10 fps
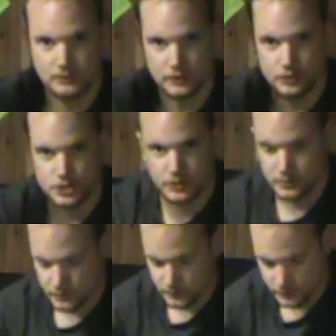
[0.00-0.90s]

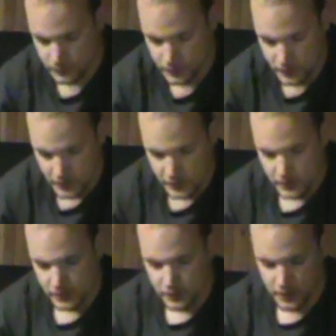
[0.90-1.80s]
Revolution,
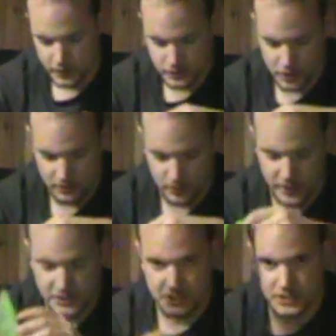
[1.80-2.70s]
Tom
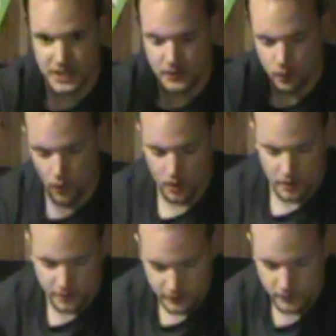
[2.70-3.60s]
Clancy's End
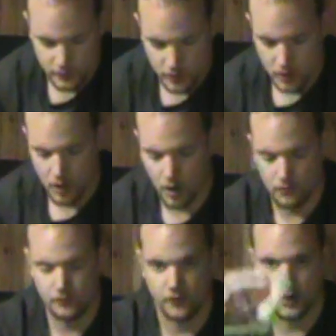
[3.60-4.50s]
War,
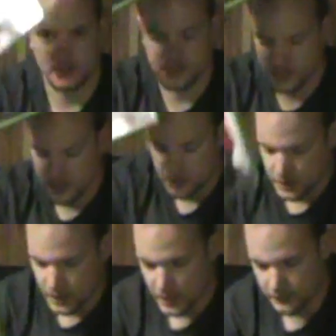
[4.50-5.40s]
Homefront.
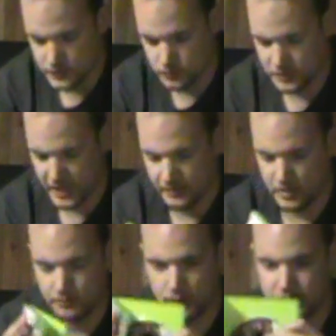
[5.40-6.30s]
This one came
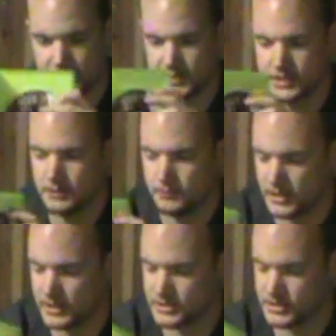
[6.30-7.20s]
complete
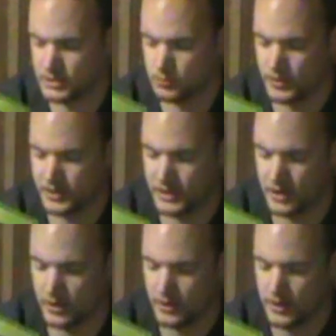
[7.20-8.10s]
because this one
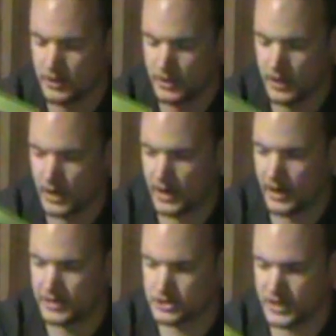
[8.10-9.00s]
here,
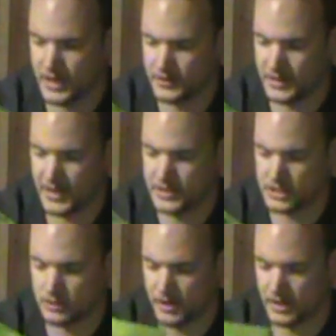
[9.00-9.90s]
I actually had the
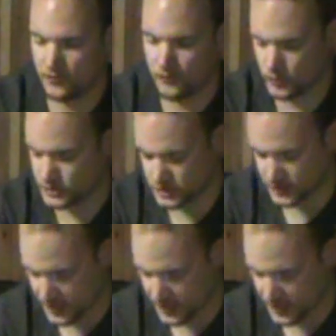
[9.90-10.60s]
case and the manual for it just